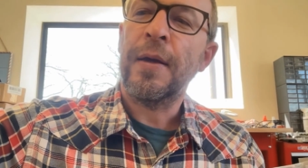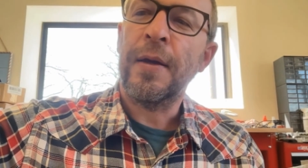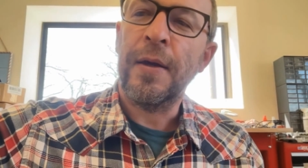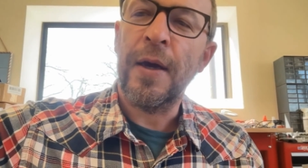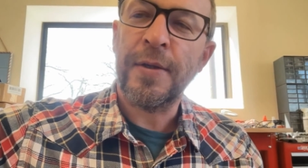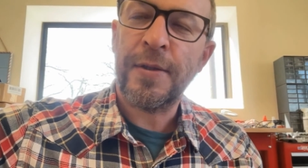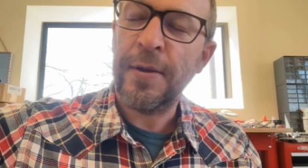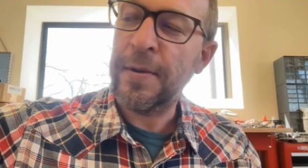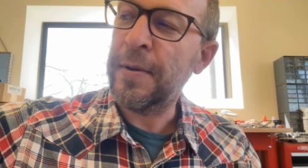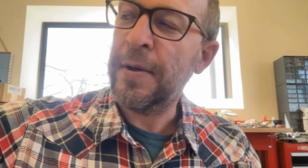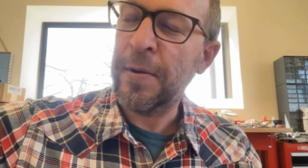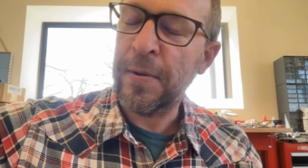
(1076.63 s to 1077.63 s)
Yes,
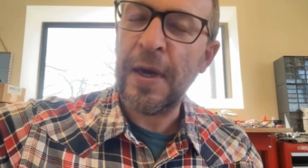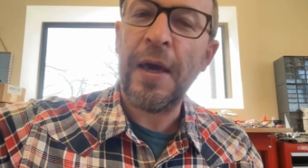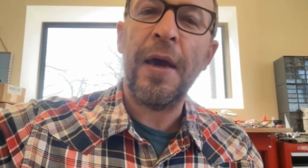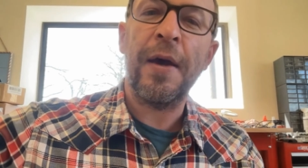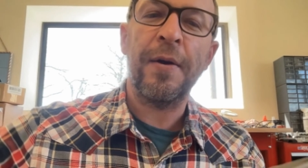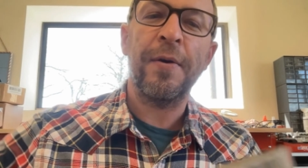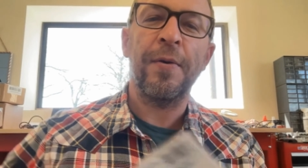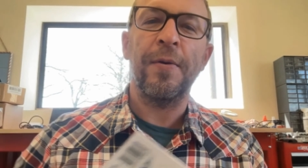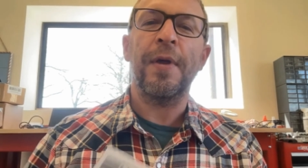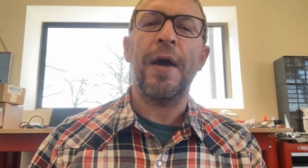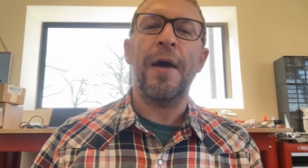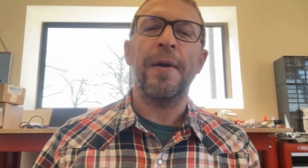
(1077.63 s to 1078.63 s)
you can do
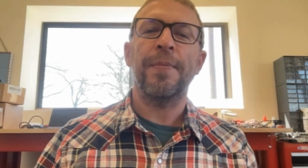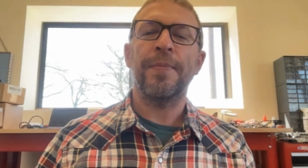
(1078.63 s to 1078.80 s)
that.